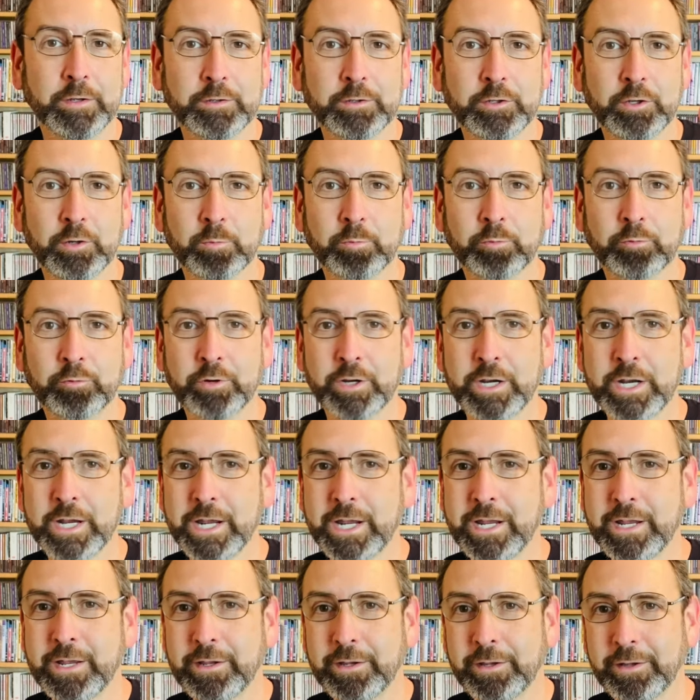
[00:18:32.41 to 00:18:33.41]
You're
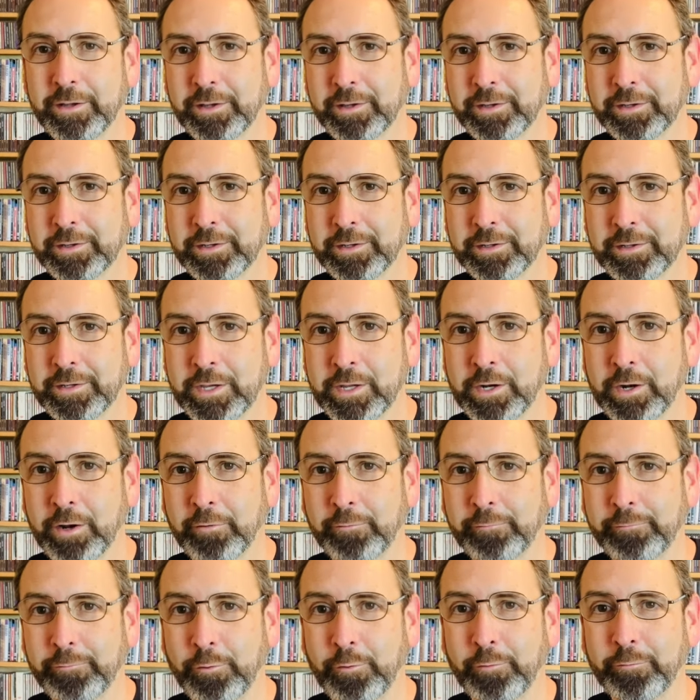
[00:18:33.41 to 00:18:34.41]
pre, you know,
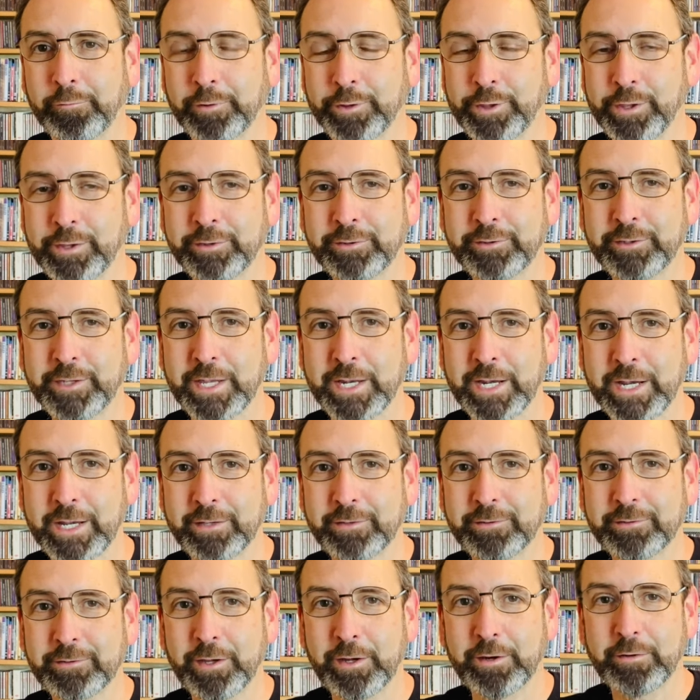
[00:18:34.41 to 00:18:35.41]
Fool for the City.
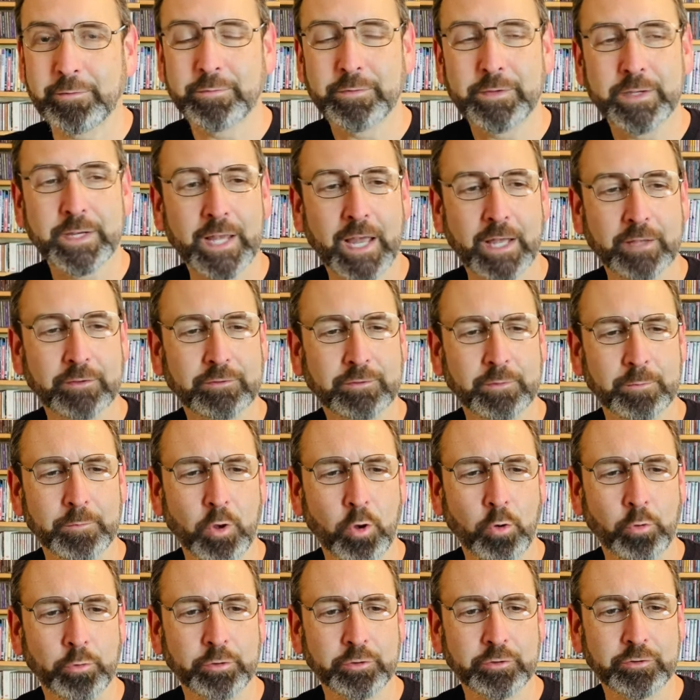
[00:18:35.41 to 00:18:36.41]
So you got some
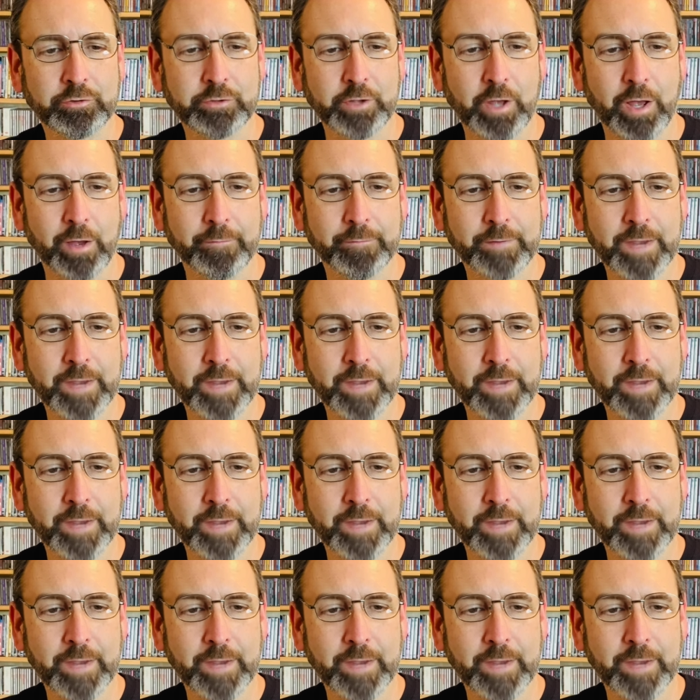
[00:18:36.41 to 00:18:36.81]
older stuff.